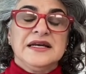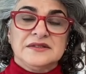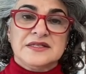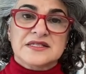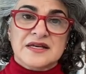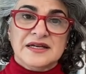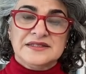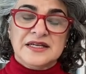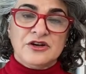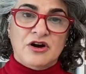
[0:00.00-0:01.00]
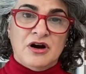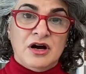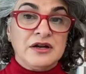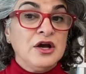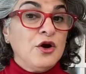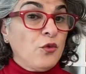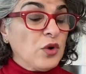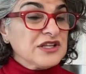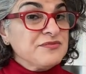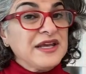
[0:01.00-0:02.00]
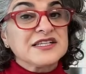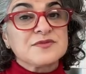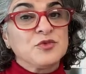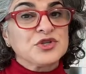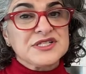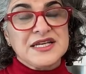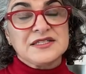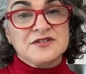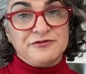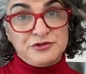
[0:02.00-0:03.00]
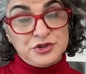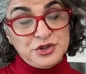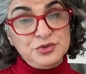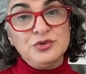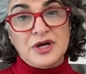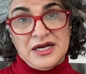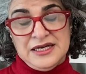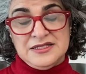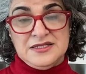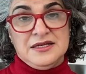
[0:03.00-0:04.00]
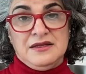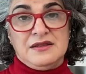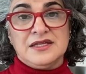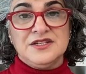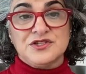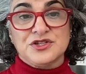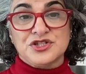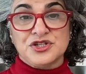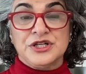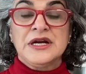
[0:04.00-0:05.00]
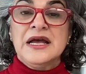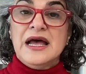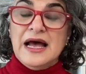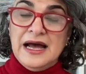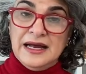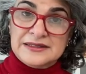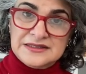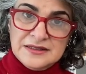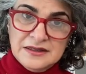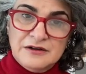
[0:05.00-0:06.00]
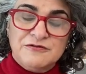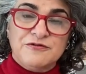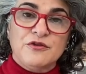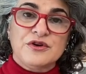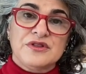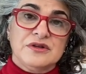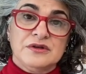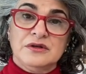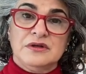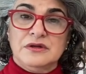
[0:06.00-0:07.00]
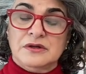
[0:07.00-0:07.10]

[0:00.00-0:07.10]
deciding on what makes more sense for you as the researcher and for the